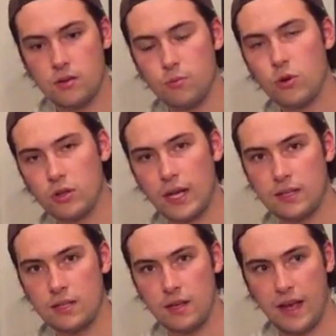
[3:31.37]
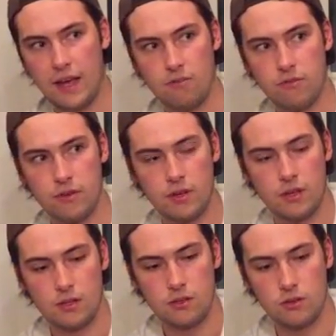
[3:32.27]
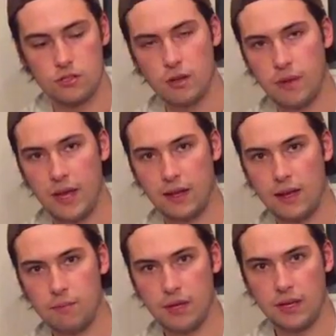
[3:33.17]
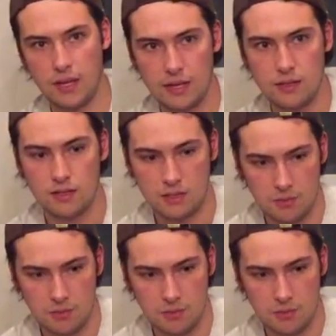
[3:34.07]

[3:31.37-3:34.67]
you're more likely to have your jump pack up again